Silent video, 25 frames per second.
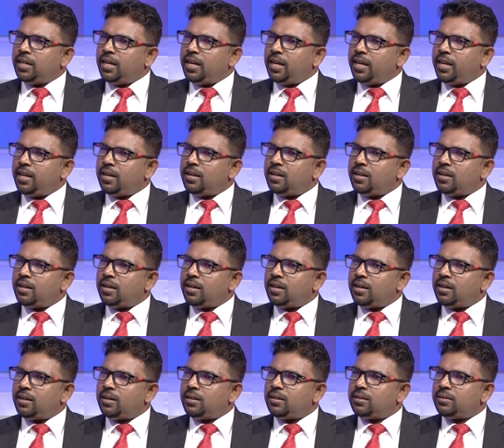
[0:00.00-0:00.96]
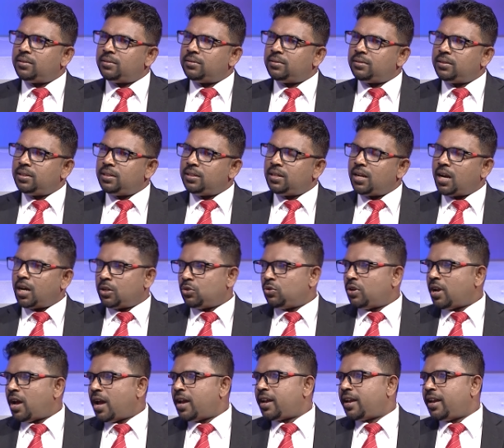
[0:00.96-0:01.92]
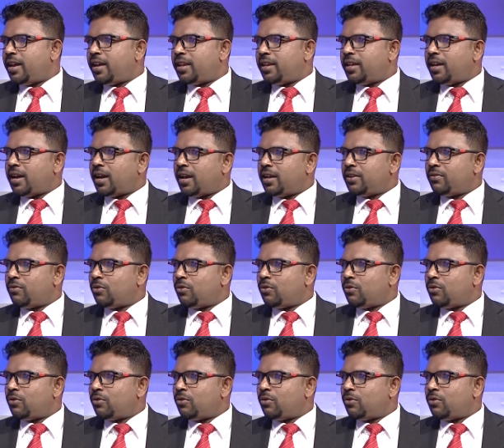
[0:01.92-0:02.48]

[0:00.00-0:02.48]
in in Katunayake area. -huh.